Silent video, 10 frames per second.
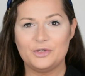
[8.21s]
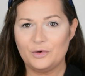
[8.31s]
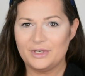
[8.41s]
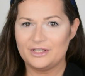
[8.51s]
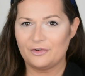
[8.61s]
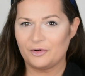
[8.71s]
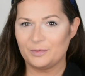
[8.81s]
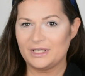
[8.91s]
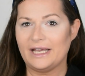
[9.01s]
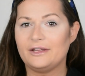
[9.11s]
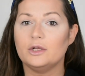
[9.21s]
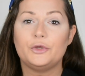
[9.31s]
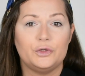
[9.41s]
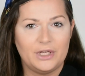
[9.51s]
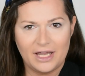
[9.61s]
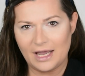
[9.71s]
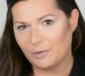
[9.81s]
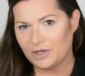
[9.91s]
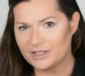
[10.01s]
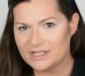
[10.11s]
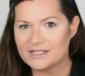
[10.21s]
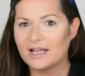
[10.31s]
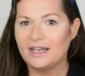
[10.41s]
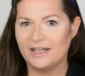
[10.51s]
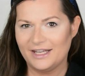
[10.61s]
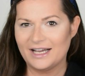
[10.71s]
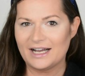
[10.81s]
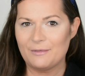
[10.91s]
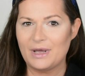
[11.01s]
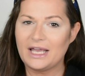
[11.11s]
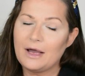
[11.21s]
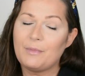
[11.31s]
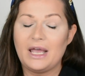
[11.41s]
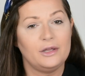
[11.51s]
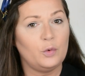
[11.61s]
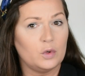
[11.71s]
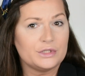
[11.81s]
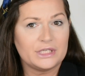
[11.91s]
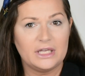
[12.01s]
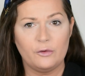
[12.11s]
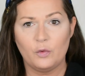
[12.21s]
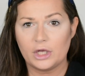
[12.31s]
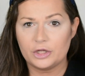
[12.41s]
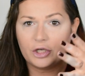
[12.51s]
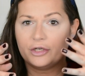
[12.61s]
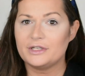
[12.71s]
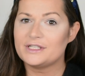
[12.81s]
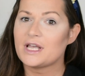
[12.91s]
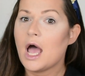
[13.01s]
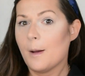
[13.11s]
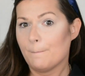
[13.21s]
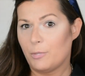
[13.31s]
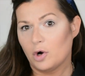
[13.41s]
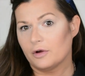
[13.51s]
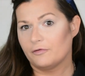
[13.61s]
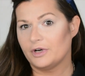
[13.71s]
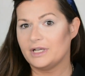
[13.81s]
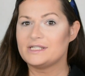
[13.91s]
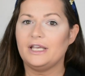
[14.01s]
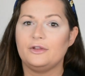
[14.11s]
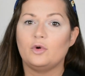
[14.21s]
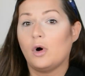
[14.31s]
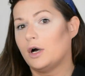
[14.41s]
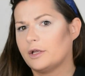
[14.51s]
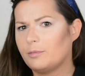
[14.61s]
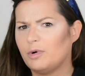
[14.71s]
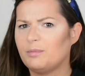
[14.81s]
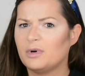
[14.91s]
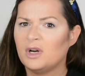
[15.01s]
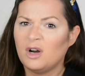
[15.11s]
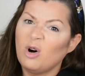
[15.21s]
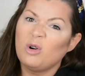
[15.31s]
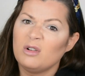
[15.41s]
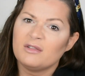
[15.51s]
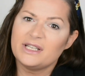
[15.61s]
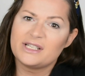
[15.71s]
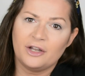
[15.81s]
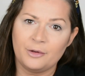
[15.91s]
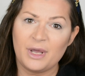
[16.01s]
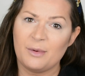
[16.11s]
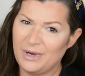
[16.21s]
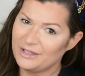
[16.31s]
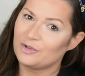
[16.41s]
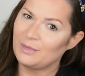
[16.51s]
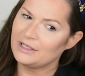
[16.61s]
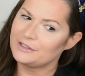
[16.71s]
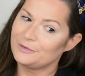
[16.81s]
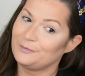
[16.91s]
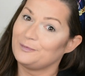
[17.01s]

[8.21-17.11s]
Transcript: you already know from the title, today I'm gonna test Lady Gaga makeup and we'll see if we can turn this poker face into art pop or it's gonna be a bad romance.